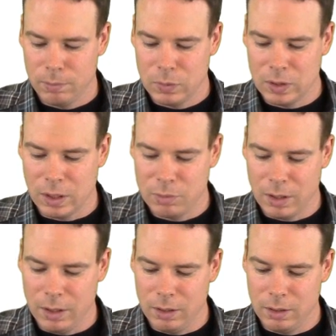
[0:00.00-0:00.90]
times the
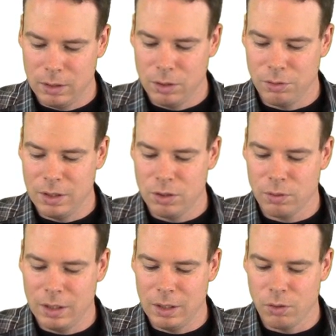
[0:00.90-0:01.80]
height. You're
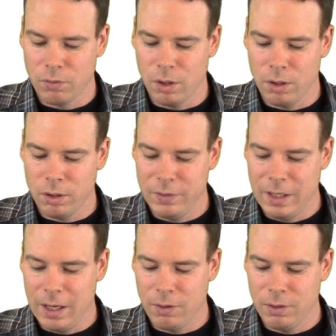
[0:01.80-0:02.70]
integrating over all of the
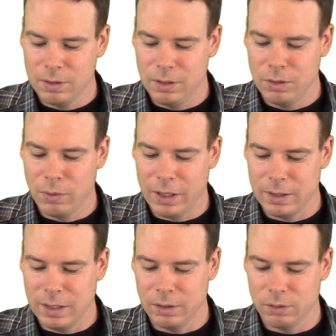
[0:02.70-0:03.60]
areas of these
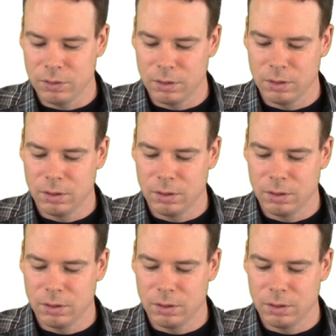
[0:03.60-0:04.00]
rectangles